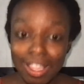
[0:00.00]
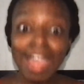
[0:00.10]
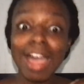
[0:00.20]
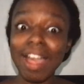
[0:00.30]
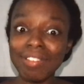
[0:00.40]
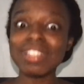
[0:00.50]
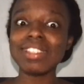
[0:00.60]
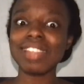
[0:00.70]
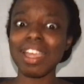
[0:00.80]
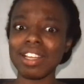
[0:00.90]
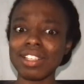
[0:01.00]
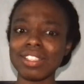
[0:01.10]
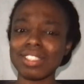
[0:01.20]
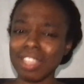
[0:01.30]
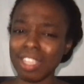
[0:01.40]
have the desire to
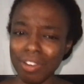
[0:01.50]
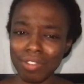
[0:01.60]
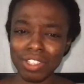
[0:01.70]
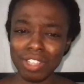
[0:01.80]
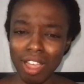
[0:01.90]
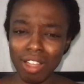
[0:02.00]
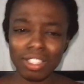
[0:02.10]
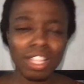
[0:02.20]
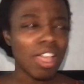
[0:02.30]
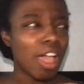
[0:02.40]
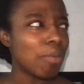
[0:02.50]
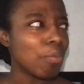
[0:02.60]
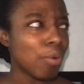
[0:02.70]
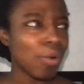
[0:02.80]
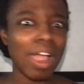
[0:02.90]
take care of a child and more,